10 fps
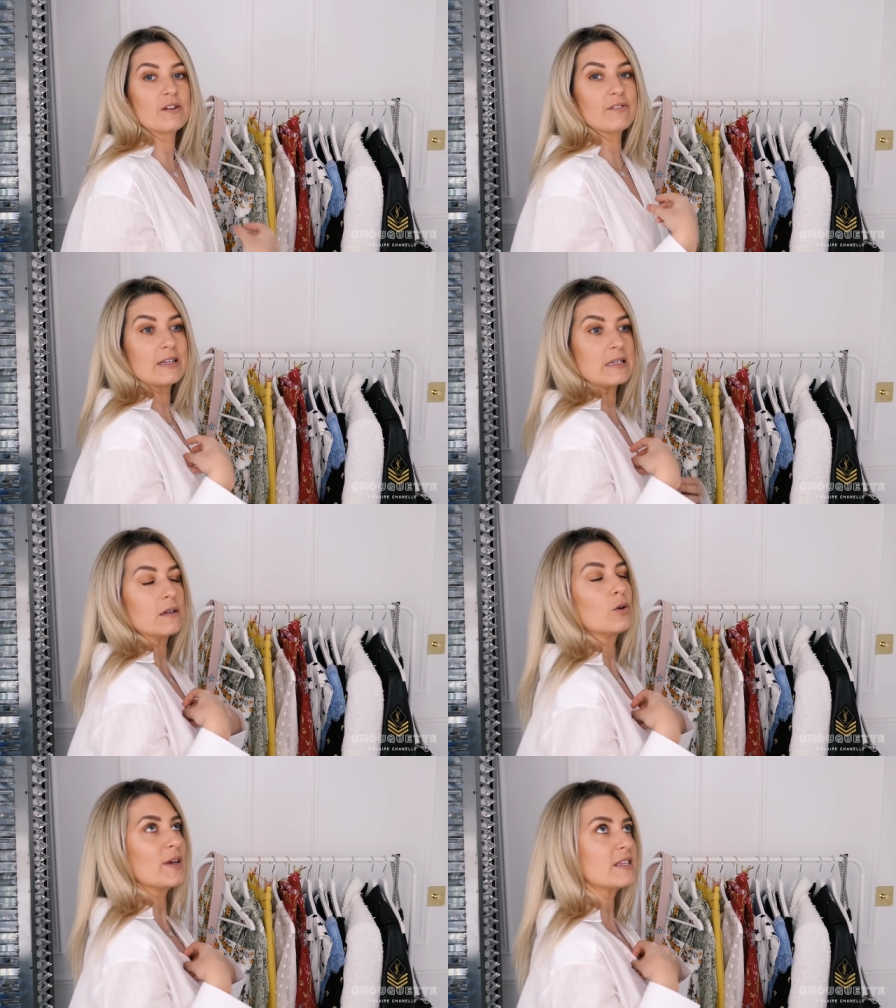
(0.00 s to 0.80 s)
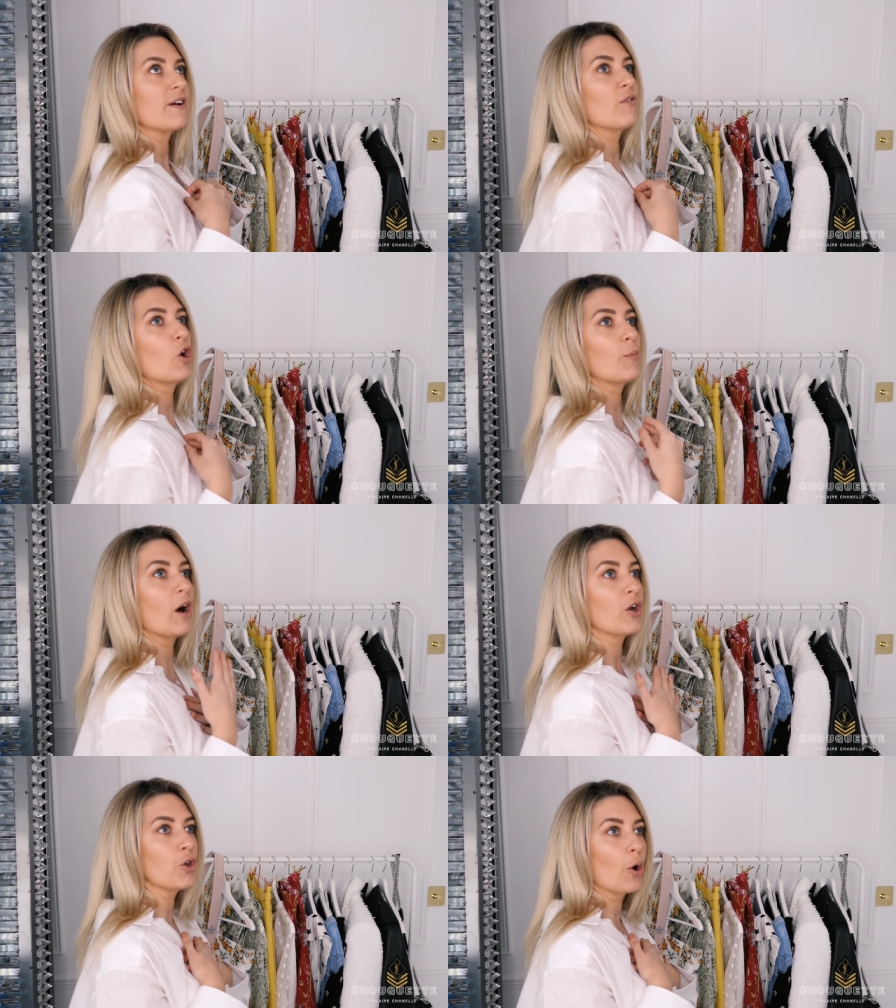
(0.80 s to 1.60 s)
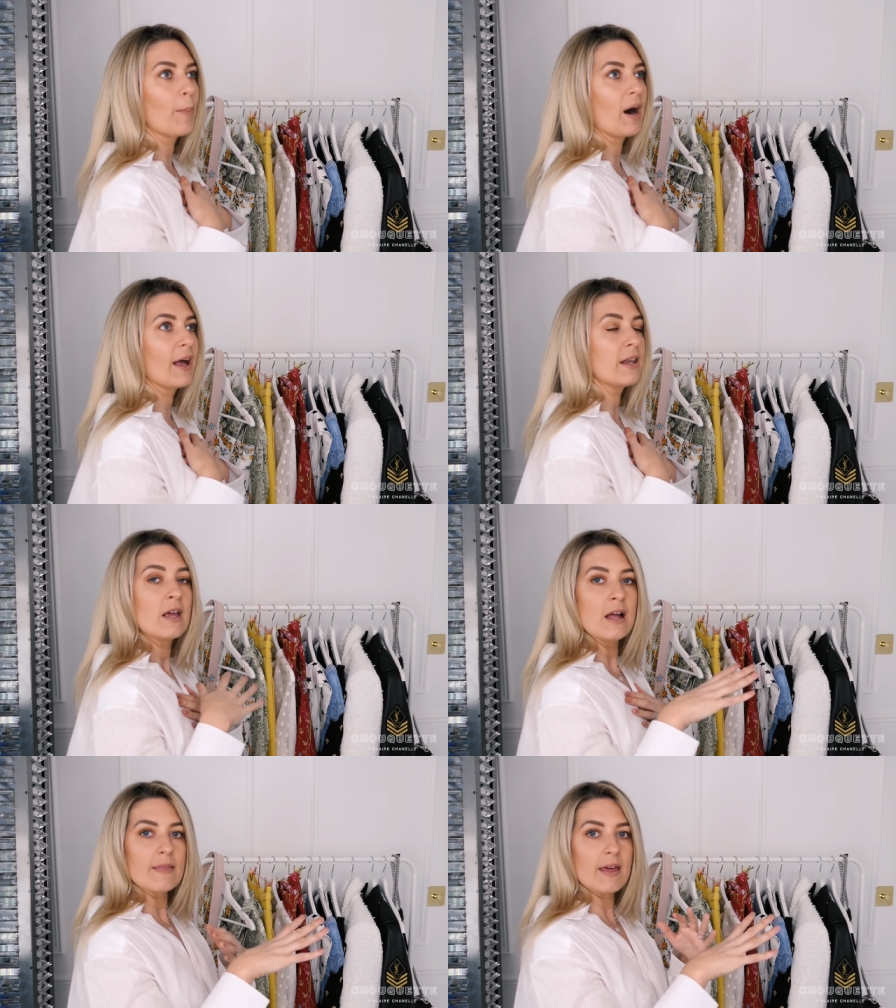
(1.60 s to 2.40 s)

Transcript: for Louise Roma are not mine.